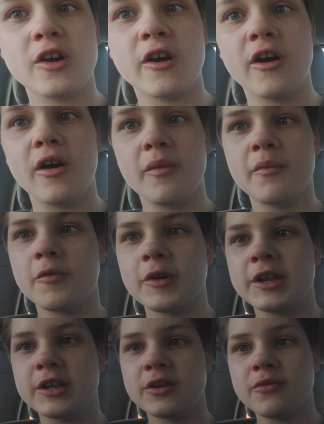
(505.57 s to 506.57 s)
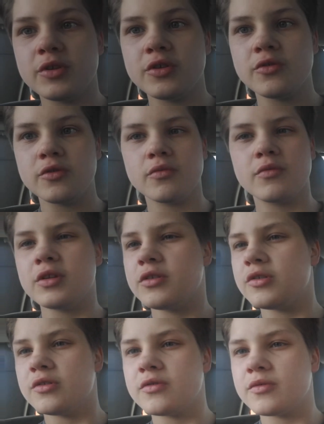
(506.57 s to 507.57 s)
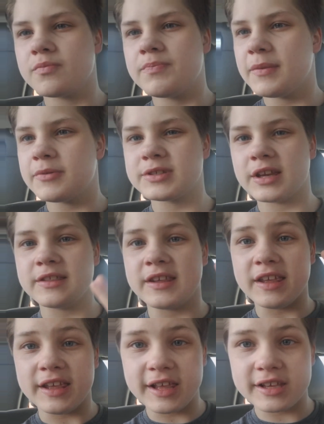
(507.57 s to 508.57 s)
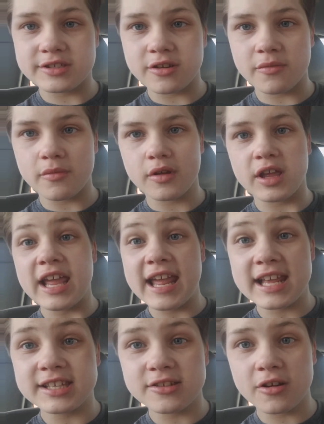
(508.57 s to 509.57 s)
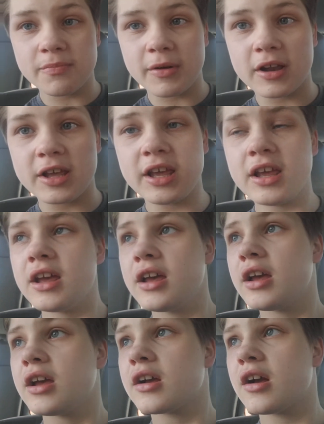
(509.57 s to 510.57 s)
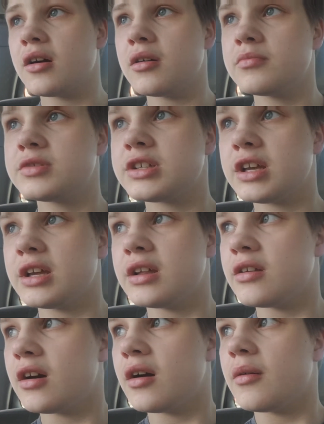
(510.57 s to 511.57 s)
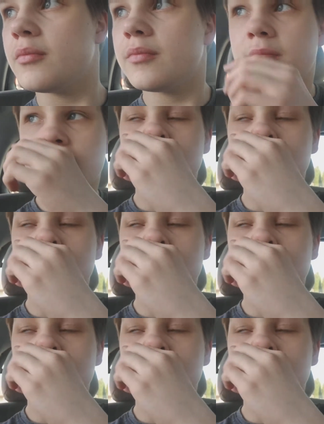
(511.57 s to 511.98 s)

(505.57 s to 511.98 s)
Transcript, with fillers: um, when you when people say the Easter Easter bunny comes and um,